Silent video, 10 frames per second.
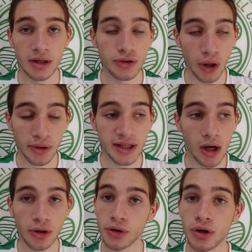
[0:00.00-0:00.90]
No
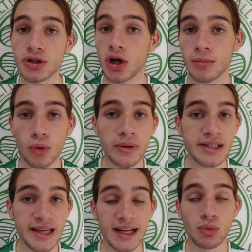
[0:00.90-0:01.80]
Kyogo, no Turnbull
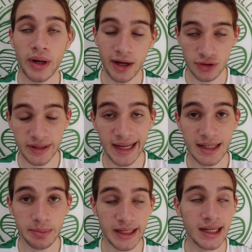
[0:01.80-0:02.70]
yet. We'll get onto that
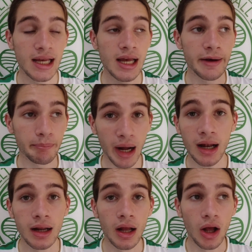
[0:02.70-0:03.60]
in a bit. But